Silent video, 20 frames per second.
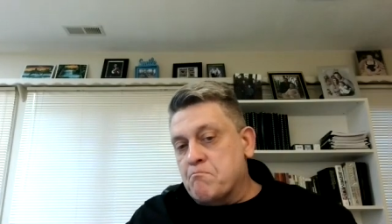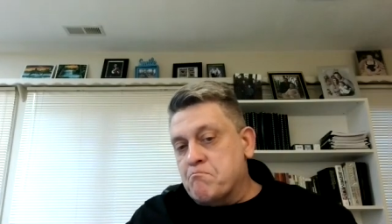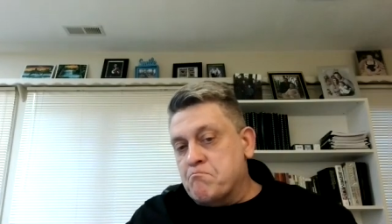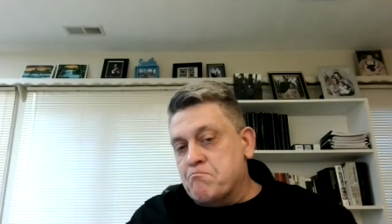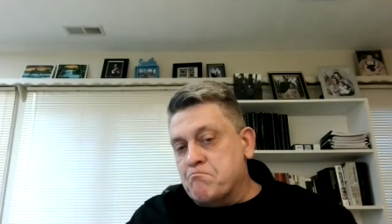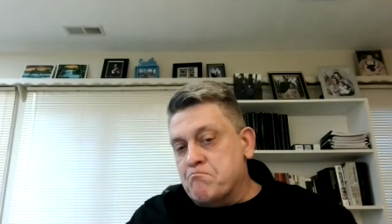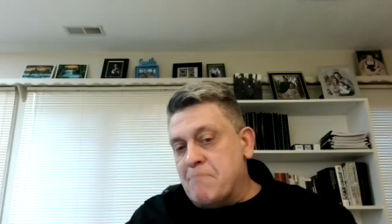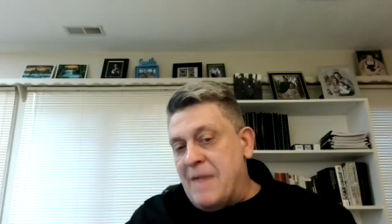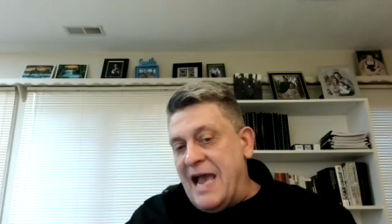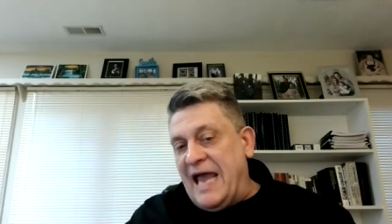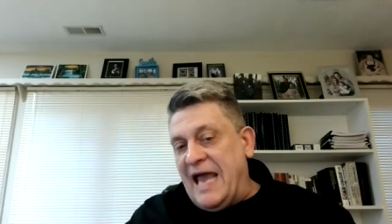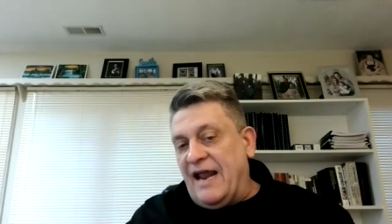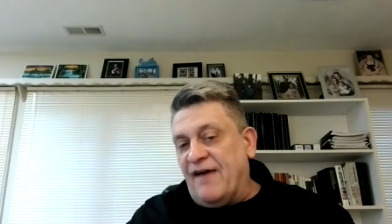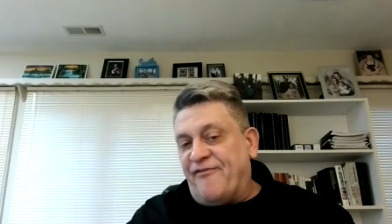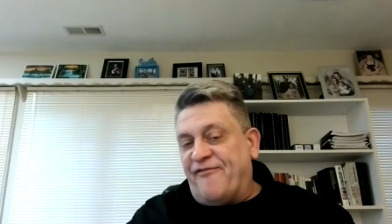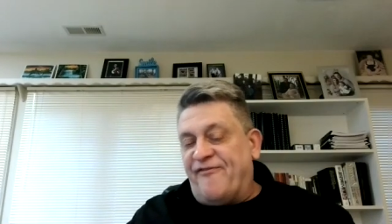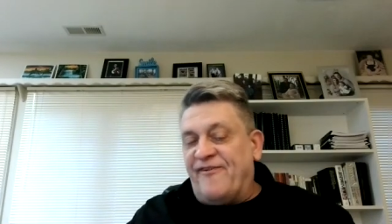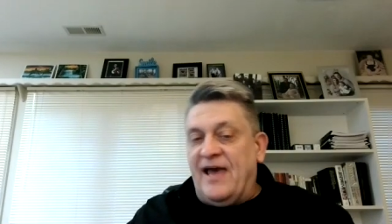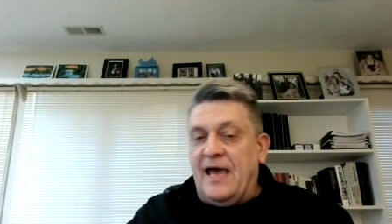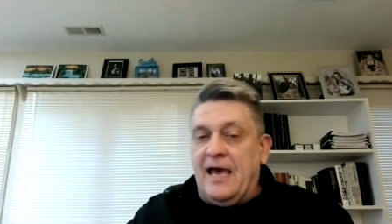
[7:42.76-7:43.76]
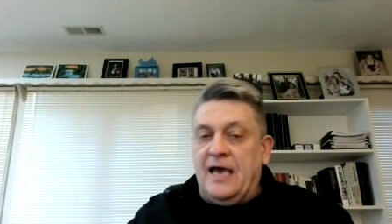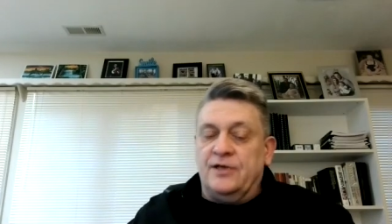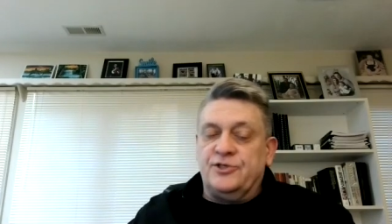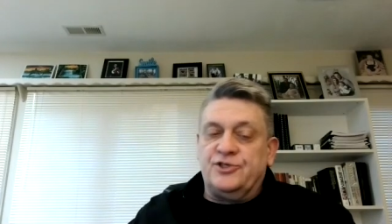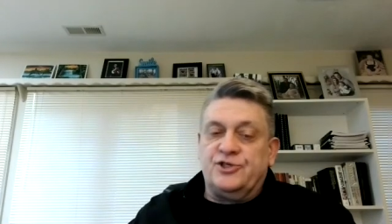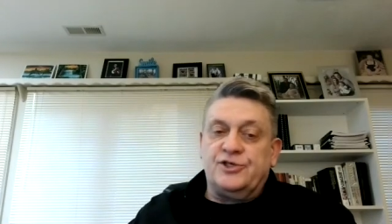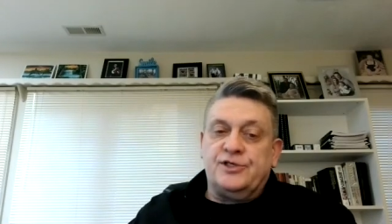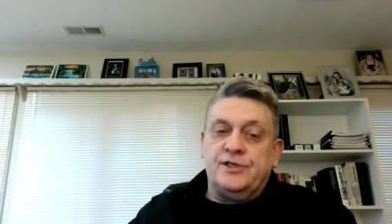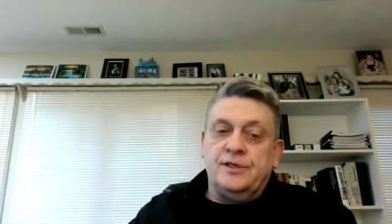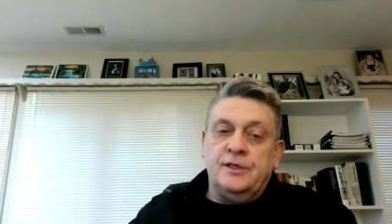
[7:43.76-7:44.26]

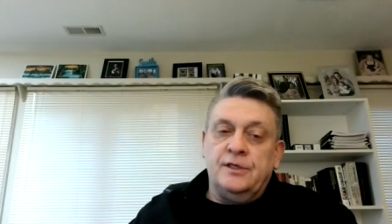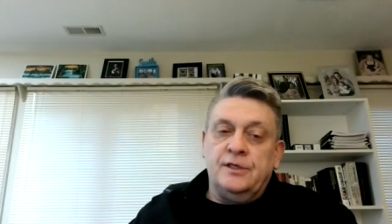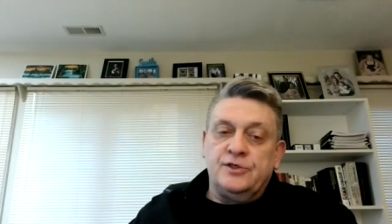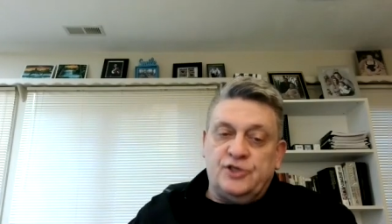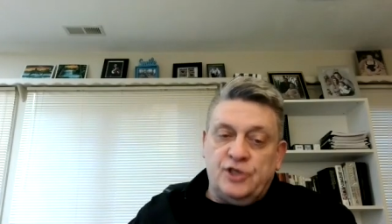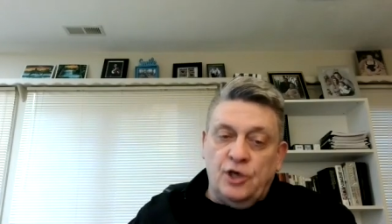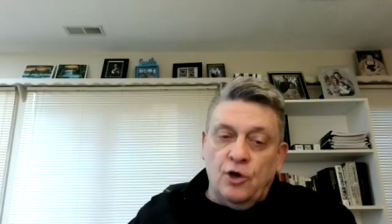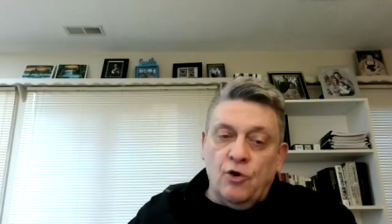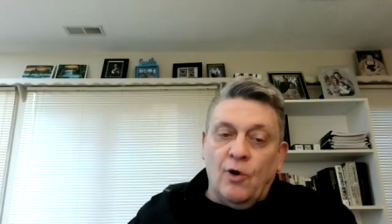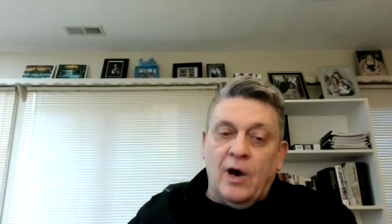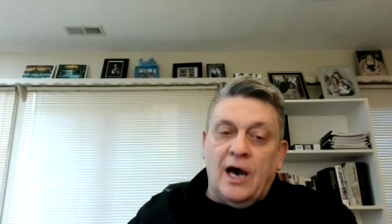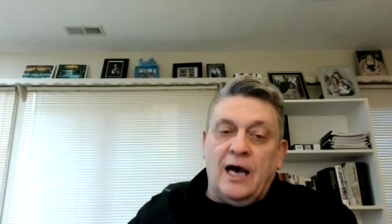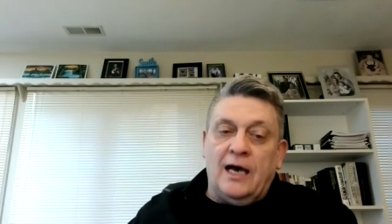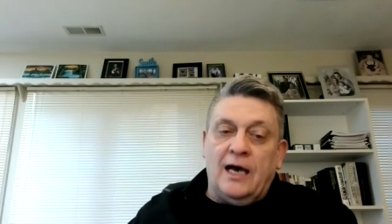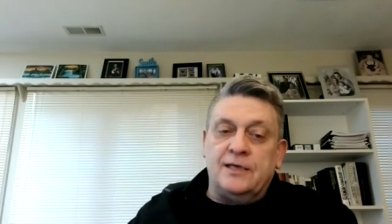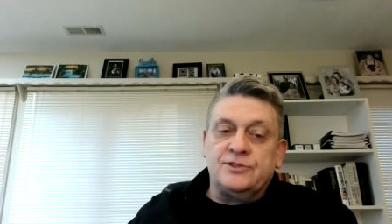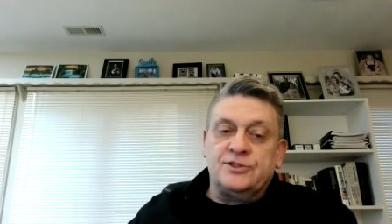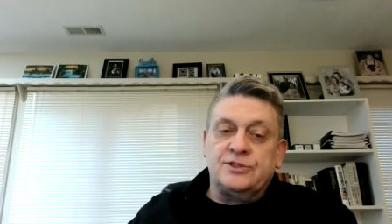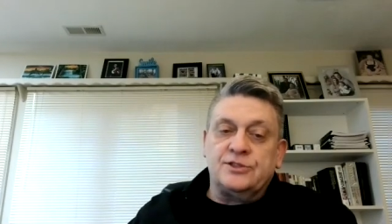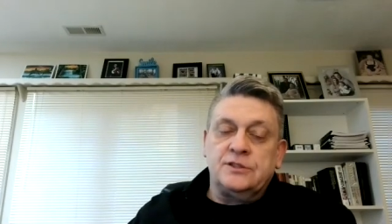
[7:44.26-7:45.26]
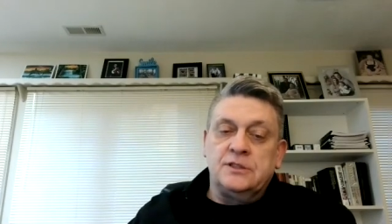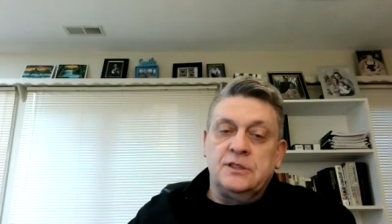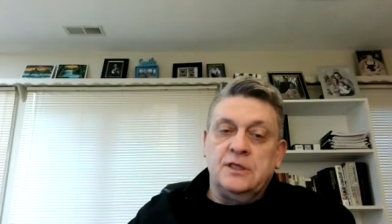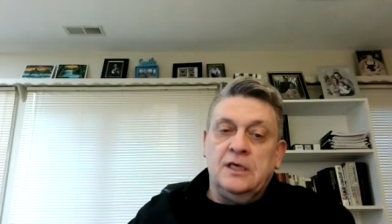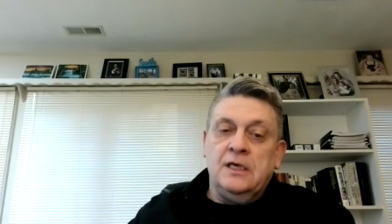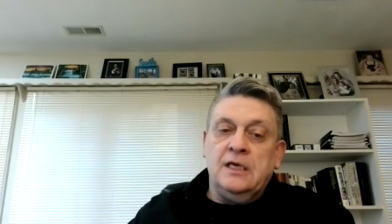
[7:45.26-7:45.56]
manifest to us